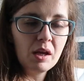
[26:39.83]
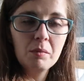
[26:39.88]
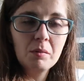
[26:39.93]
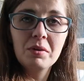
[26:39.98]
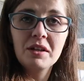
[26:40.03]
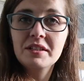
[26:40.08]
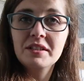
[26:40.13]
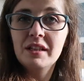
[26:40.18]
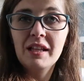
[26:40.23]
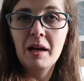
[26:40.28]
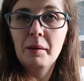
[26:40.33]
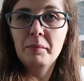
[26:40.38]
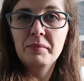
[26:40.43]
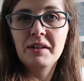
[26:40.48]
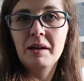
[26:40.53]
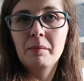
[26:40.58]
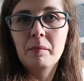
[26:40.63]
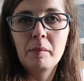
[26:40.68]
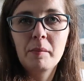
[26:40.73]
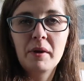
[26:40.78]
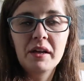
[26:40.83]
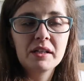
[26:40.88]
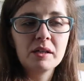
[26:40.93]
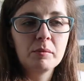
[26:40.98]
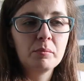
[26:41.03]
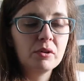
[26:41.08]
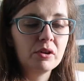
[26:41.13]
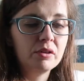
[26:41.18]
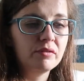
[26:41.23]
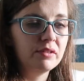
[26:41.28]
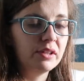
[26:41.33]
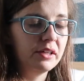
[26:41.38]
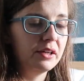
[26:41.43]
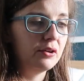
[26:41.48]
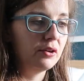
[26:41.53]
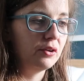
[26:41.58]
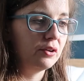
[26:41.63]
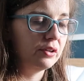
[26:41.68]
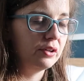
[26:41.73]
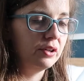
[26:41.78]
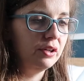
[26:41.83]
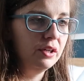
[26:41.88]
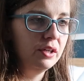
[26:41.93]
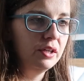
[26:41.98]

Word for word: Plus it'll help get my makeup off later on.